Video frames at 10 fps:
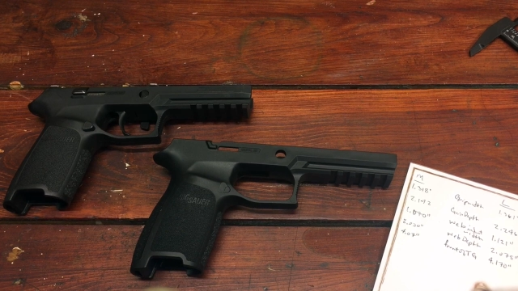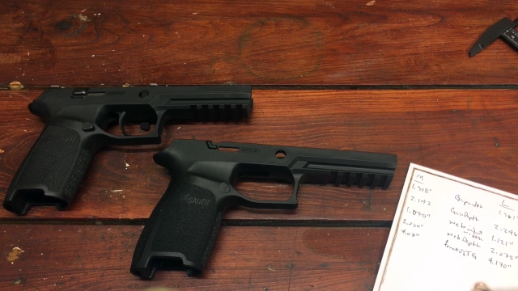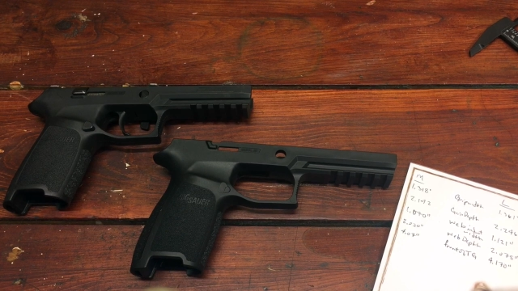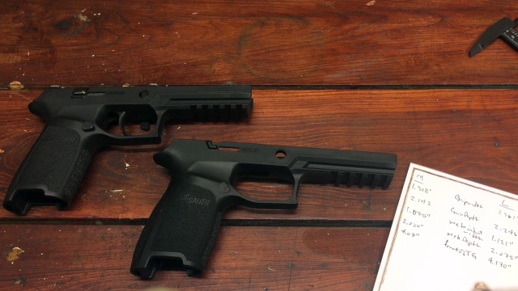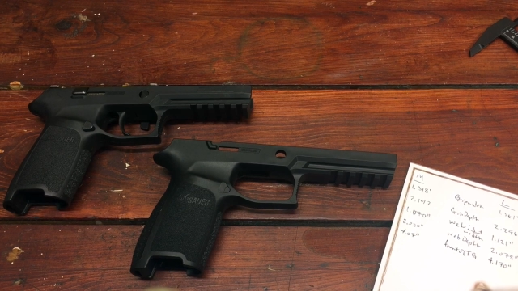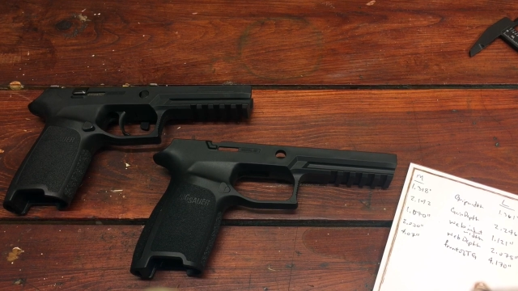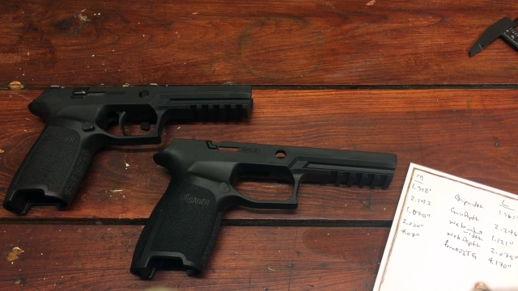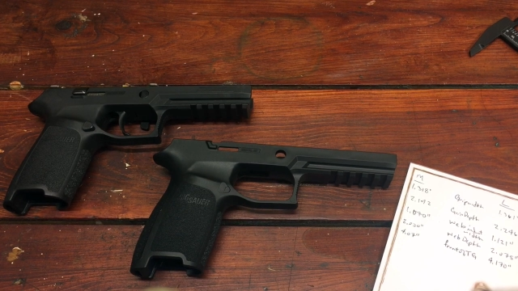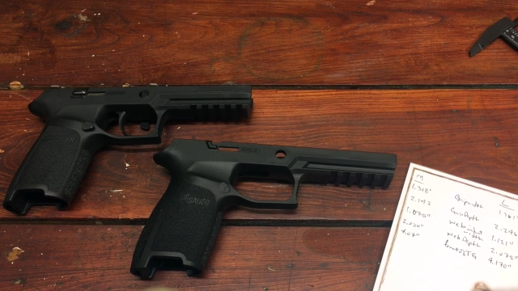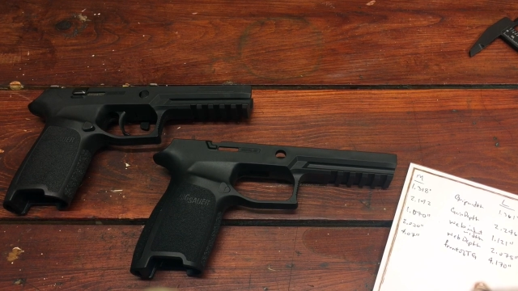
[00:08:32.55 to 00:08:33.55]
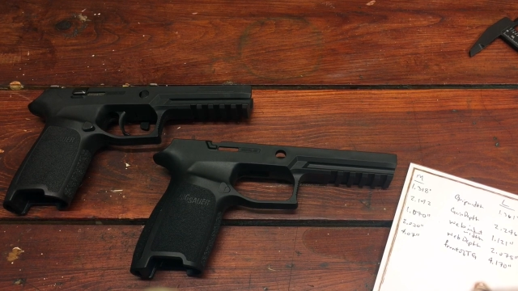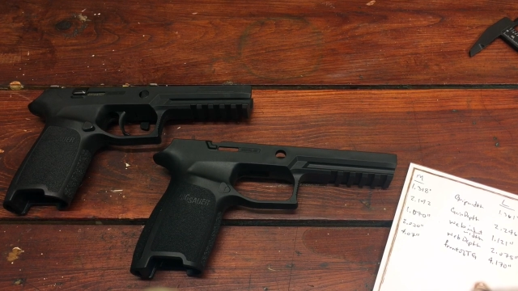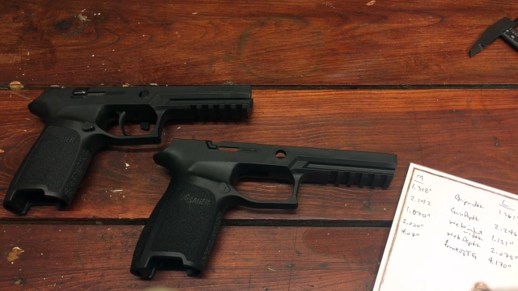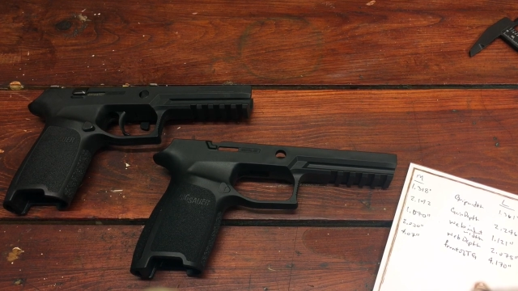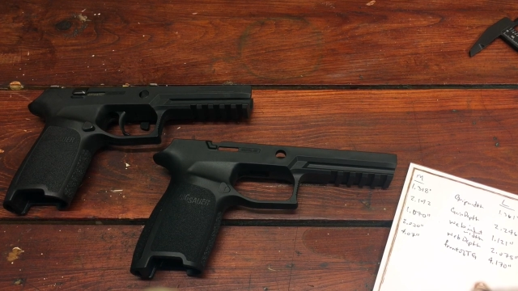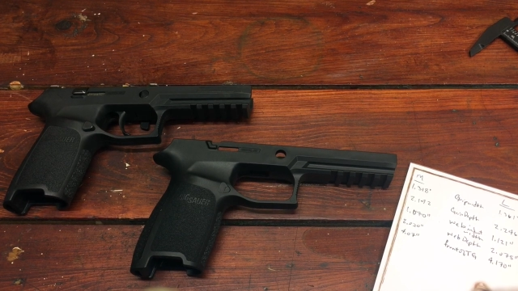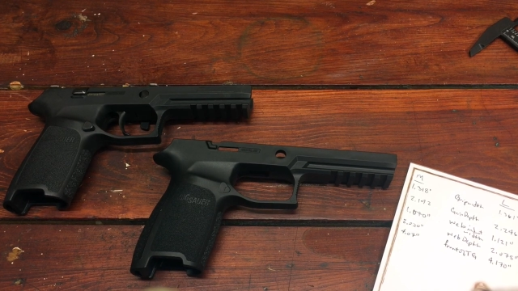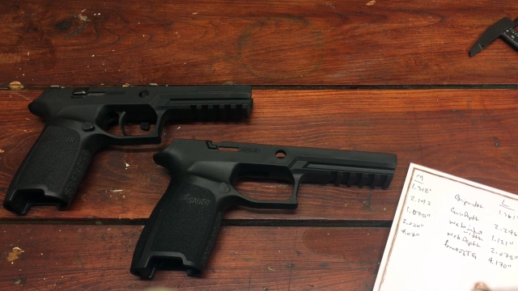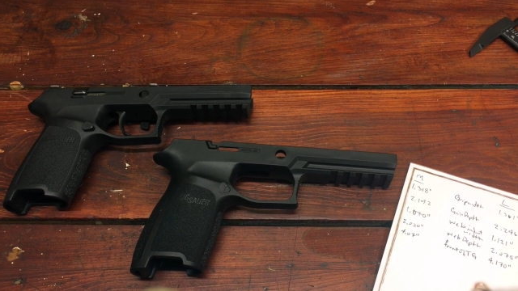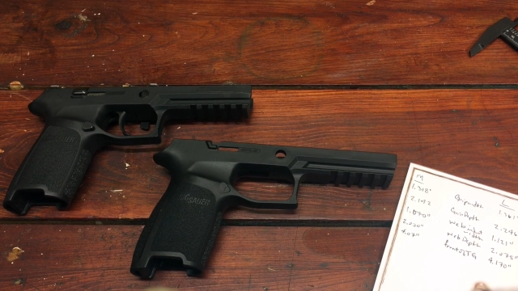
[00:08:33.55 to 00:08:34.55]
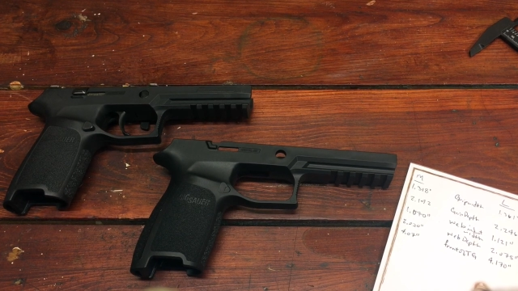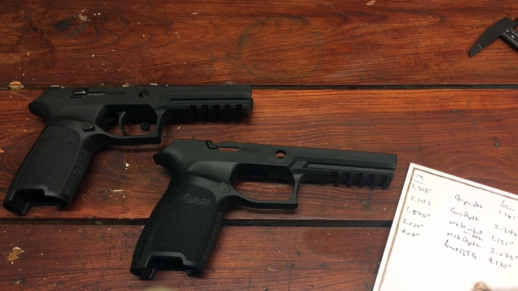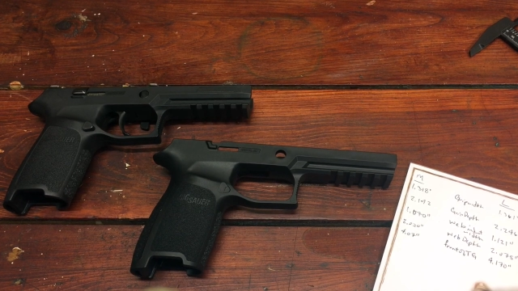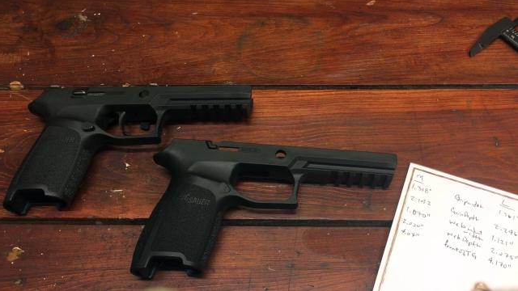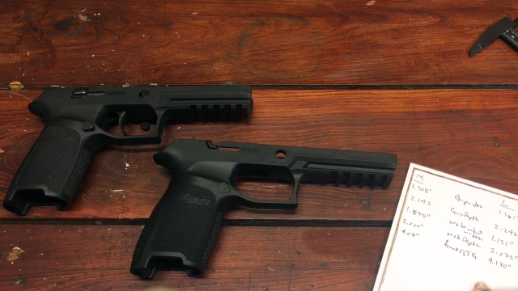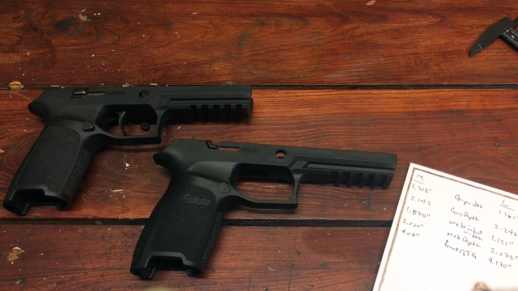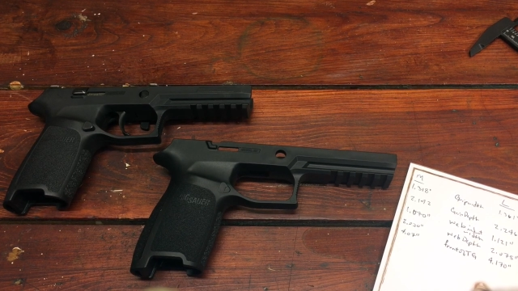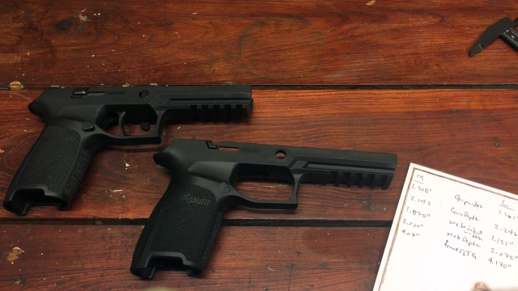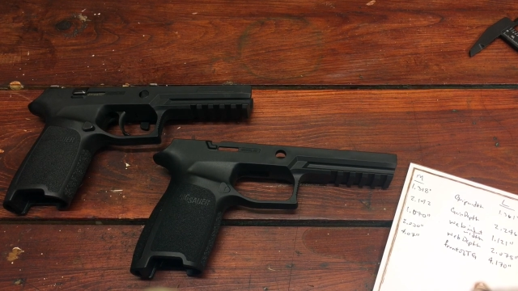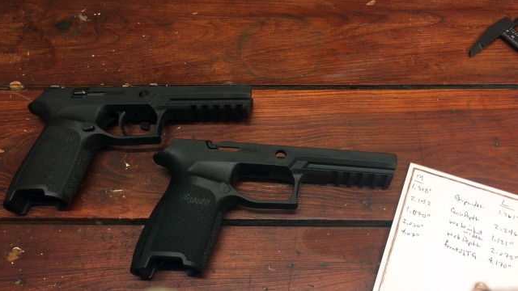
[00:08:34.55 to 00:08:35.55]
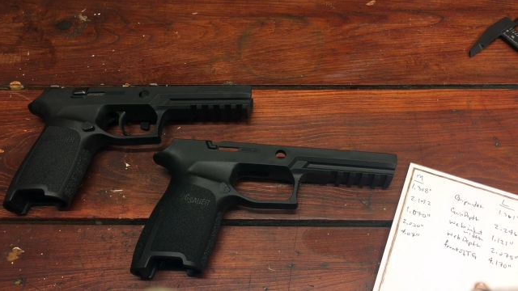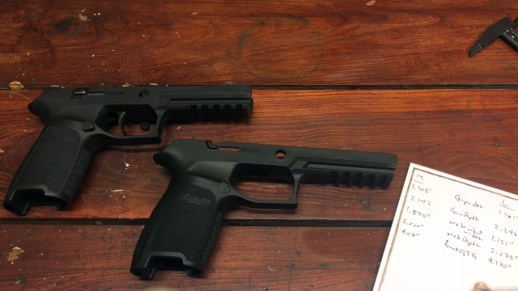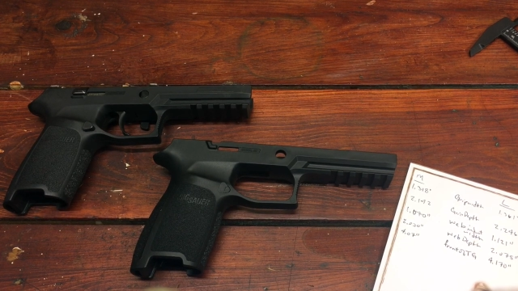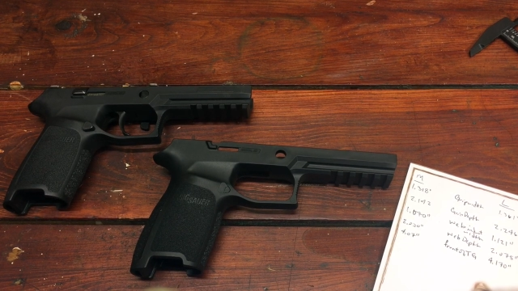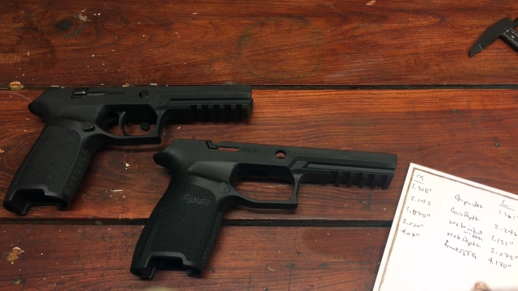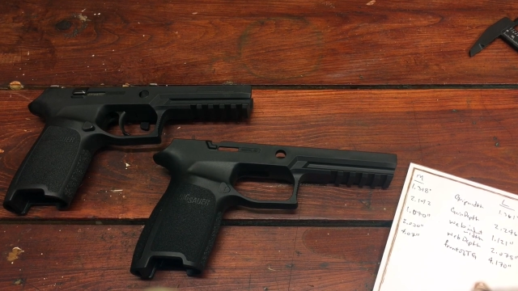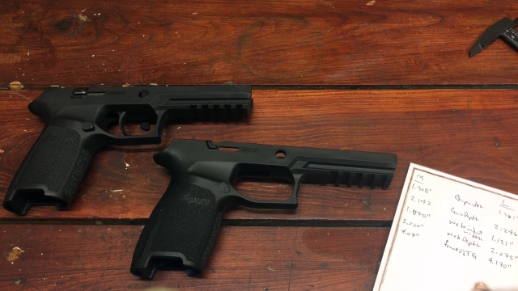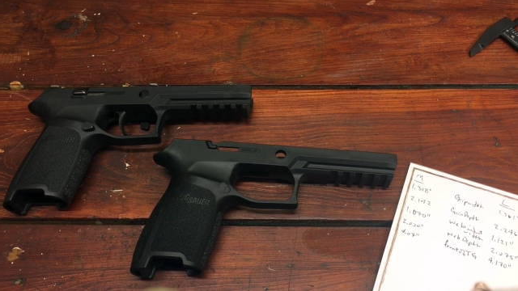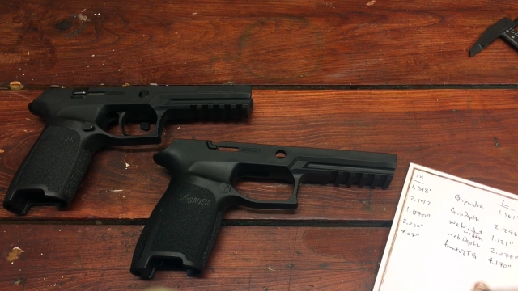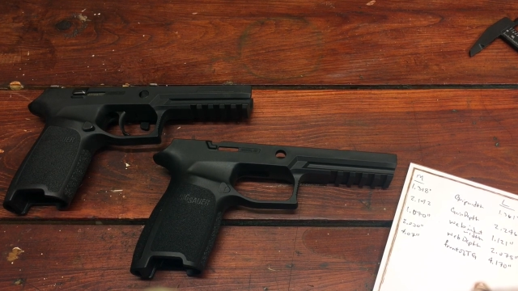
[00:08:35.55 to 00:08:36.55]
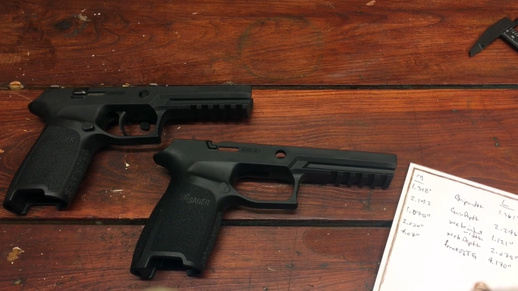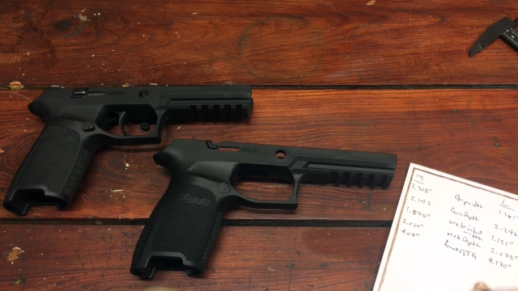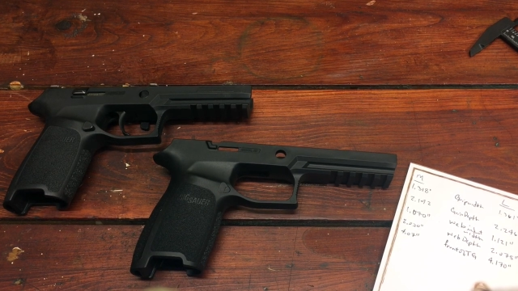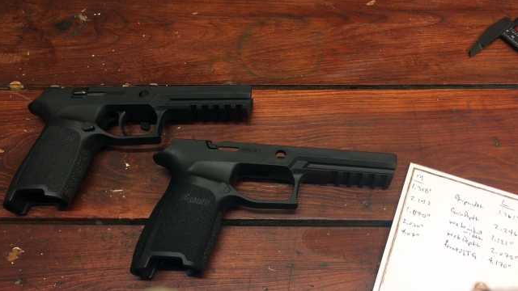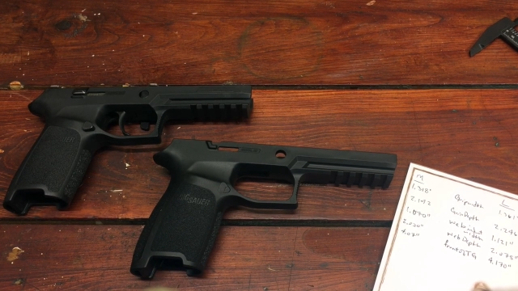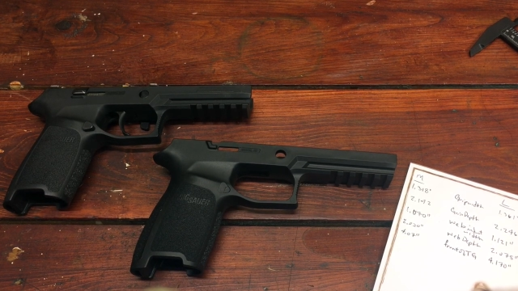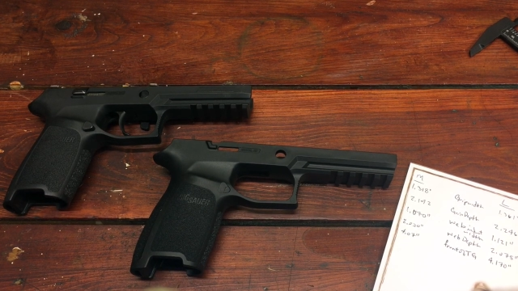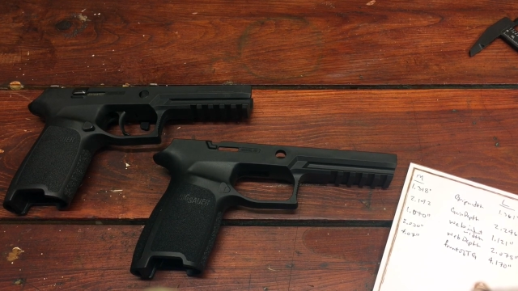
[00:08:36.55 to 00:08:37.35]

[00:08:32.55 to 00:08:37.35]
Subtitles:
[unreadable: no face in view]